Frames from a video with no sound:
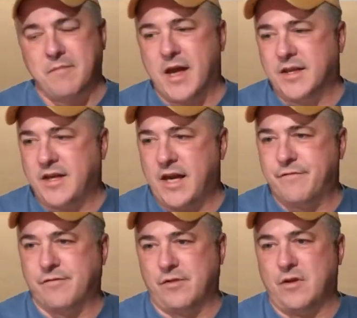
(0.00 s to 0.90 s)
a man
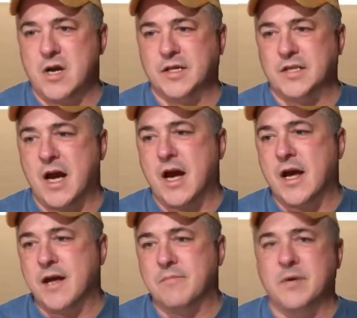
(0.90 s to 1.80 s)
cave for a long
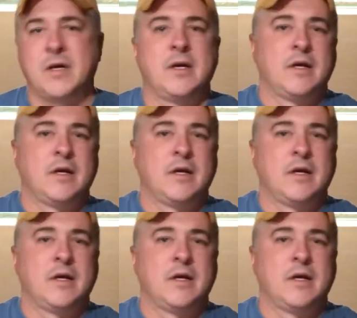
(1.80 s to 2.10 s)
time.